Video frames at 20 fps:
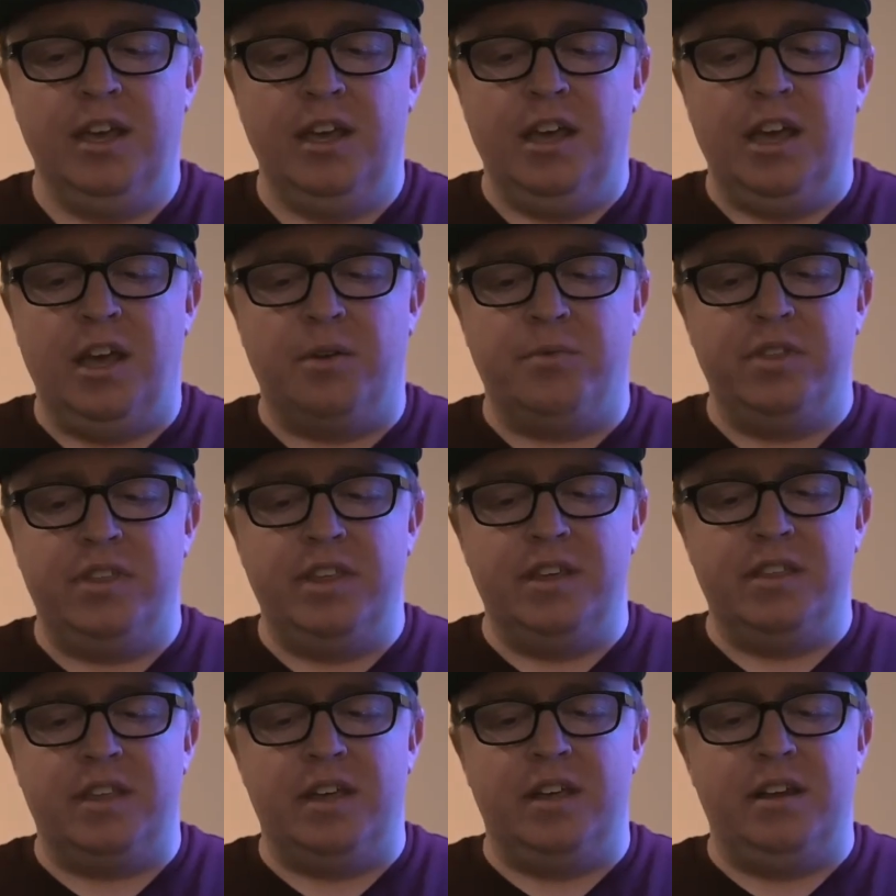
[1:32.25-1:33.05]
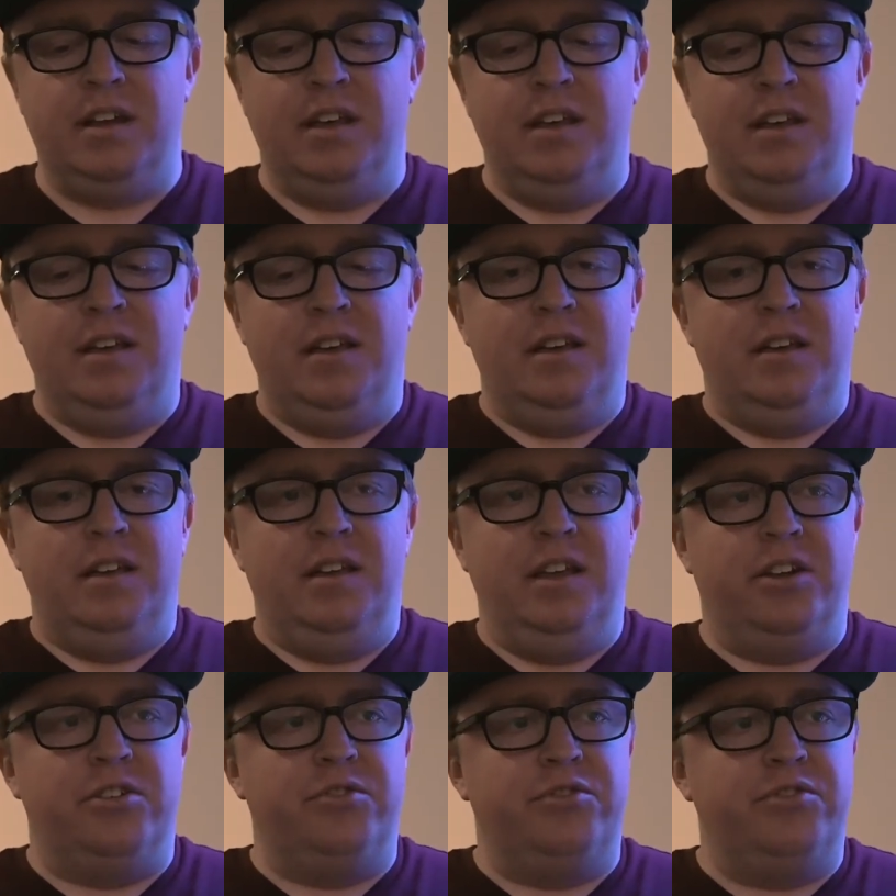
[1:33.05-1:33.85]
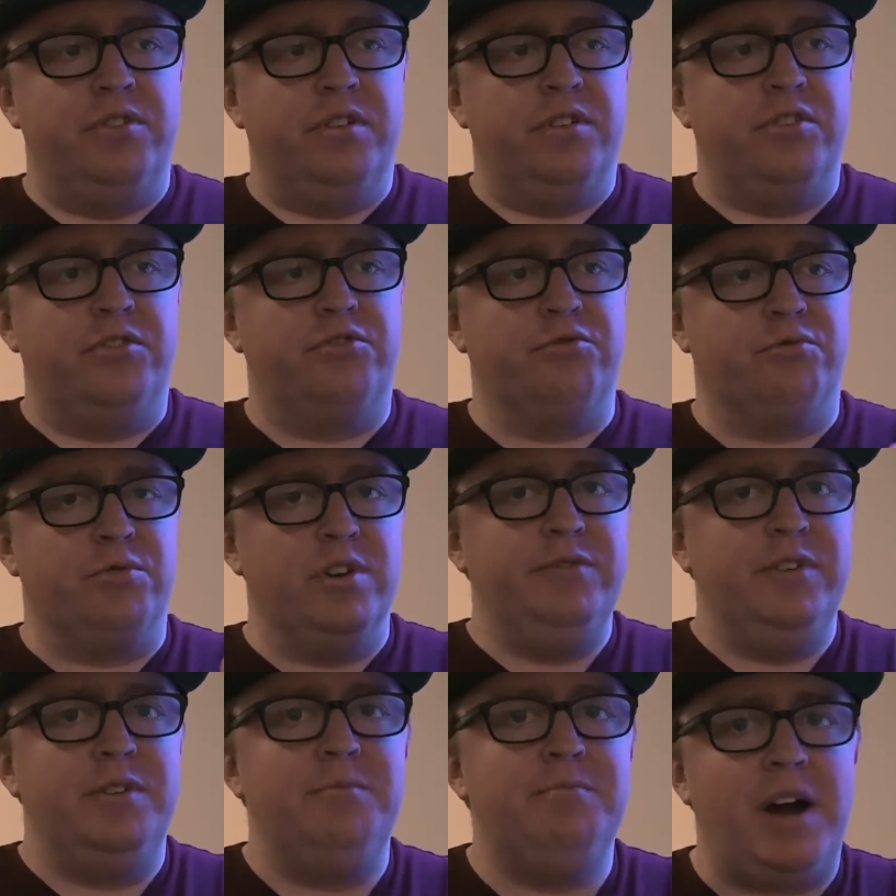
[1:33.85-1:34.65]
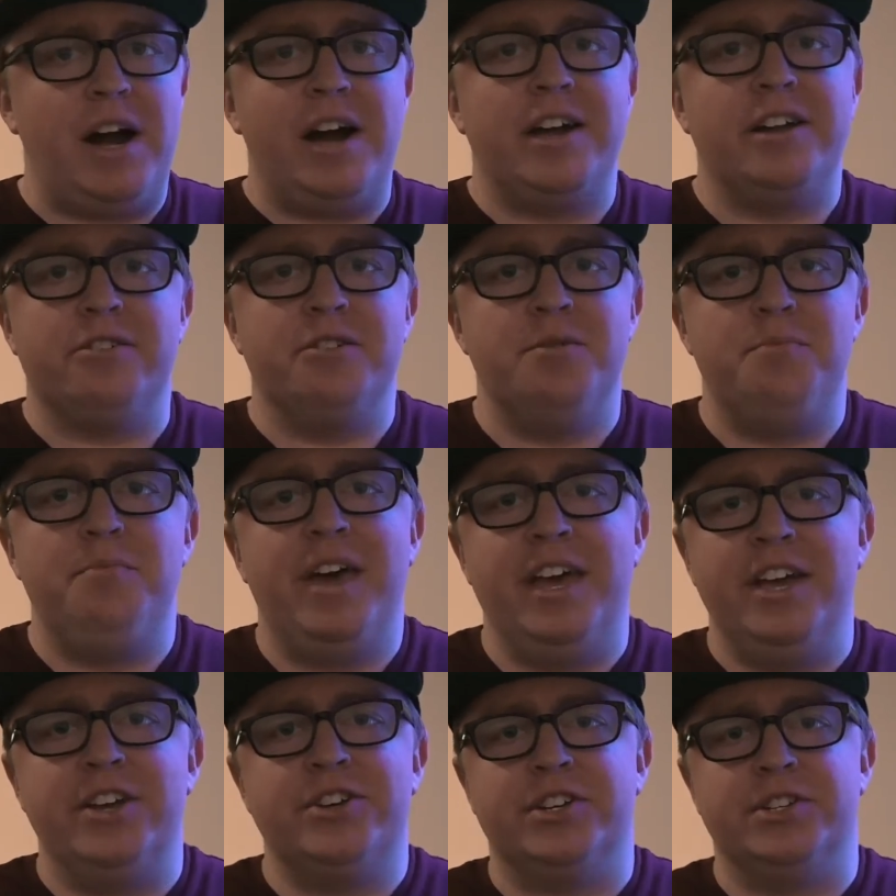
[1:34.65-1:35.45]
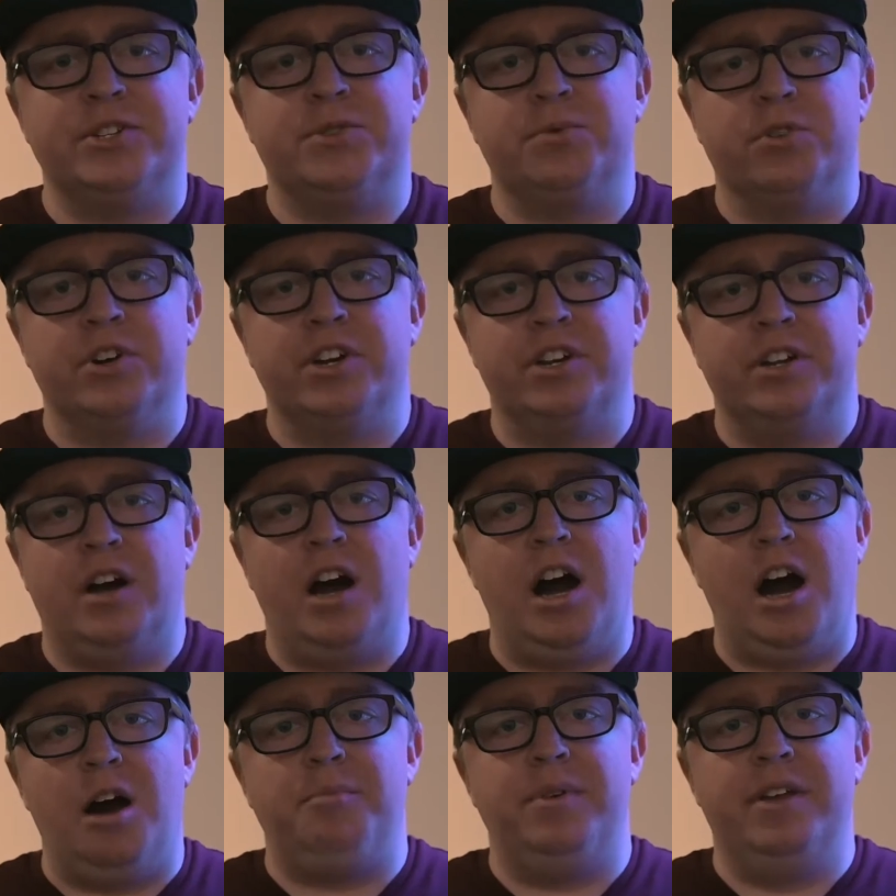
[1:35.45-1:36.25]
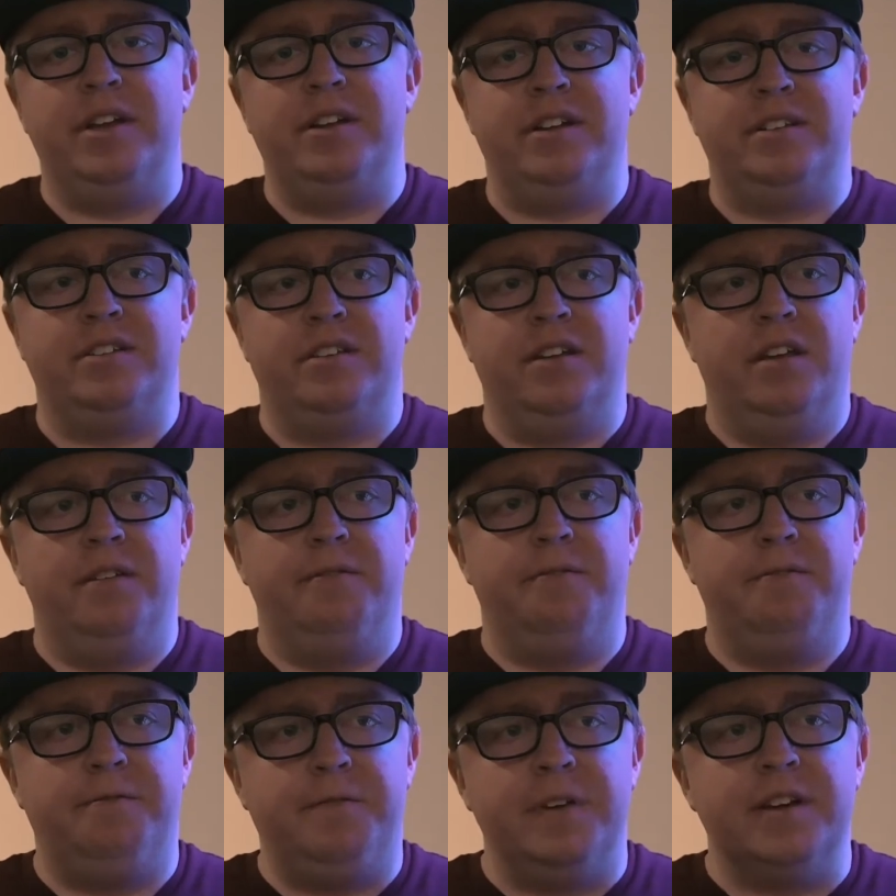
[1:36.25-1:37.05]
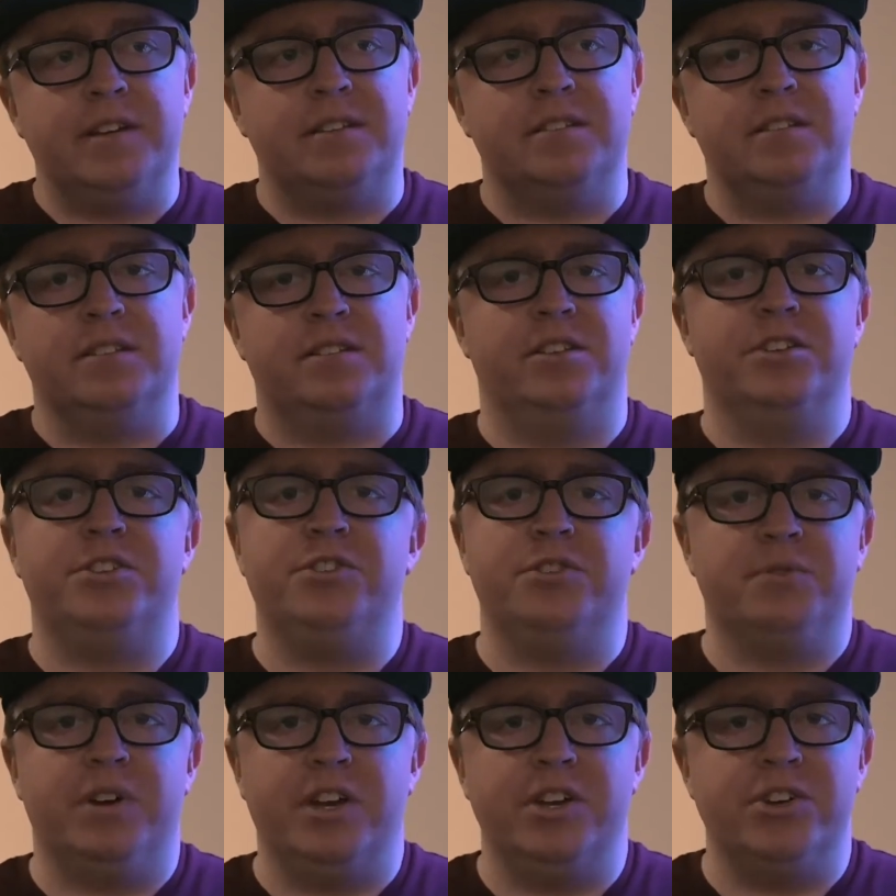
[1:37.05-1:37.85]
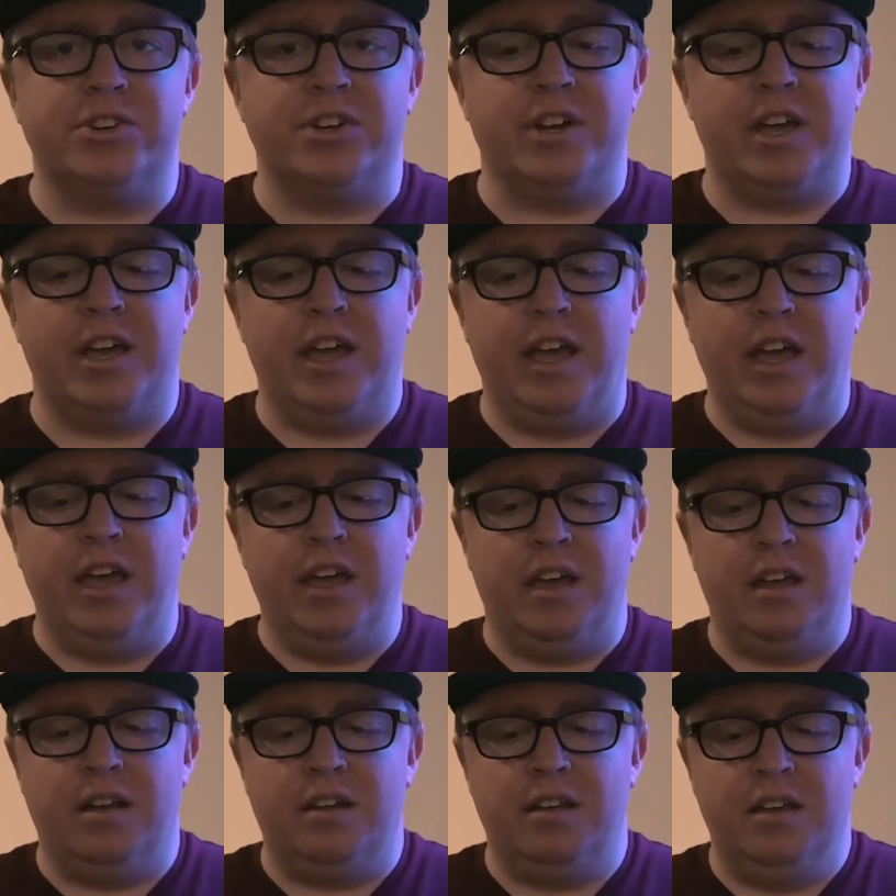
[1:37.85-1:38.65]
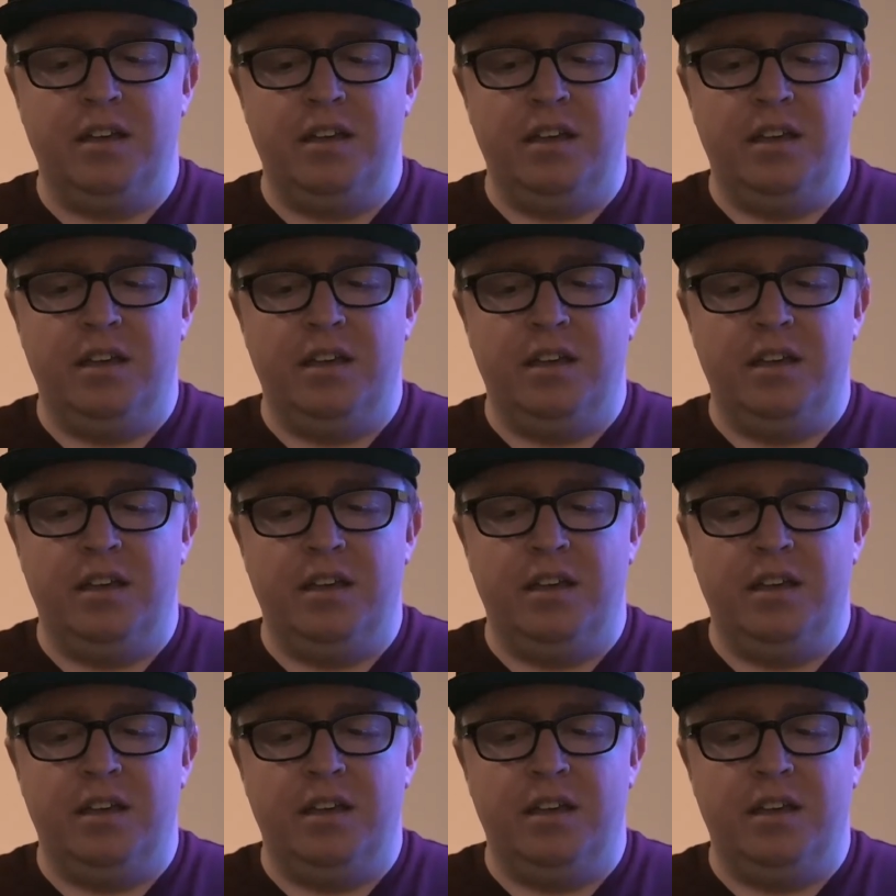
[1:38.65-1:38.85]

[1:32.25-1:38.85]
and we think that, you know, driven by our impatience, we're gonna hop in and fix the situation at hand.